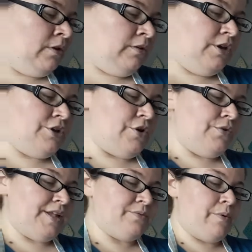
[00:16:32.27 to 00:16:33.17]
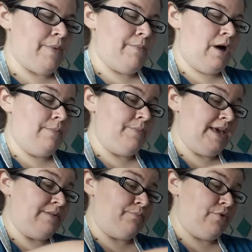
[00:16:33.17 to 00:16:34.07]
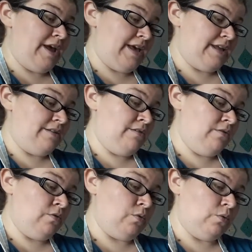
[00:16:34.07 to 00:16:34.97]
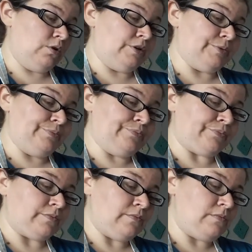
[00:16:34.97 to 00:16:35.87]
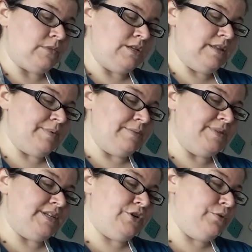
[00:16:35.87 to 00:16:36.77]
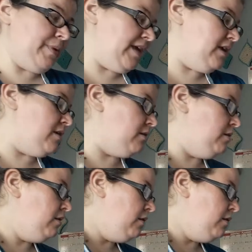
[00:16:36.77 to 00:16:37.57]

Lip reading: you know, that's when my mom baked bread, or sometimes did her baking.